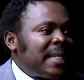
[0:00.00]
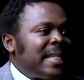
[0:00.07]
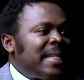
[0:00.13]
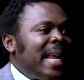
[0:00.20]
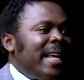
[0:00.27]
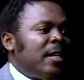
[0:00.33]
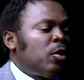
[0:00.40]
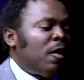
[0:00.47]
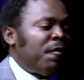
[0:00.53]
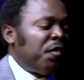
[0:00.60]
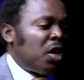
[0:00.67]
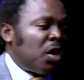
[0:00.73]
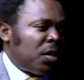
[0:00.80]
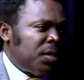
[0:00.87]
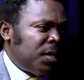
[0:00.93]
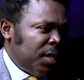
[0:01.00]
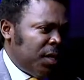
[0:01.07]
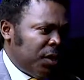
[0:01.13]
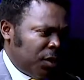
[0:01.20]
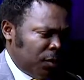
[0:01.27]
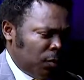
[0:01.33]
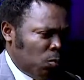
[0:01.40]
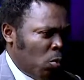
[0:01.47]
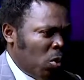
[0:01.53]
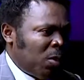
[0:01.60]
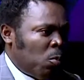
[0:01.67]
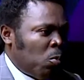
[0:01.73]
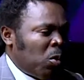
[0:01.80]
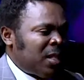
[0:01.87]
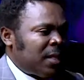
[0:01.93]
state of your condition? What
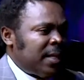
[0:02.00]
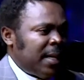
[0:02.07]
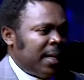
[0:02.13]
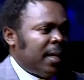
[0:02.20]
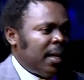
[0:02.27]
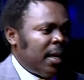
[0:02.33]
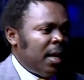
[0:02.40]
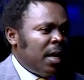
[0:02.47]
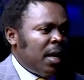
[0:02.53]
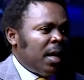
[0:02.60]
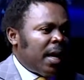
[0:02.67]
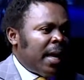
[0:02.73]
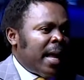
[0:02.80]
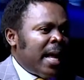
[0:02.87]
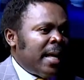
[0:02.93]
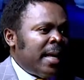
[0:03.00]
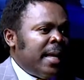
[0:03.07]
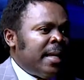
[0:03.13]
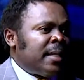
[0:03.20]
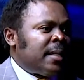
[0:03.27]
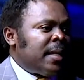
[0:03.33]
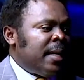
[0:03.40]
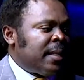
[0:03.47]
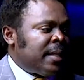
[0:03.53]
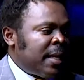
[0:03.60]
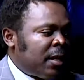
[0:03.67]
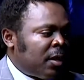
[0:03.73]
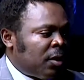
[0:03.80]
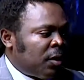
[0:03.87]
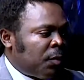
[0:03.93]
was the... Is the
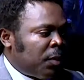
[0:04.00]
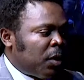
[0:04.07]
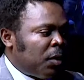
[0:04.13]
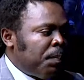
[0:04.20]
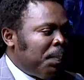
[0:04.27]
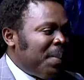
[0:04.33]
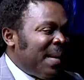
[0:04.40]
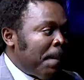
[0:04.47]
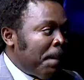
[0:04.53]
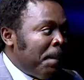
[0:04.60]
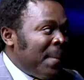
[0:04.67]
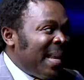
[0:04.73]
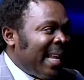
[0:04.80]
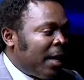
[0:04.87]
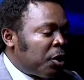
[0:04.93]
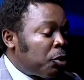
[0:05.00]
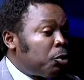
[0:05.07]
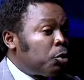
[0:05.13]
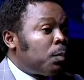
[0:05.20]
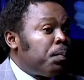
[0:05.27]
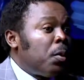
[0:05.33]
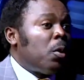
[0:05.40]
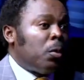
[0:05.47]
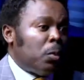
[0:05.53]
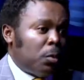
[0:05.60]
medication support?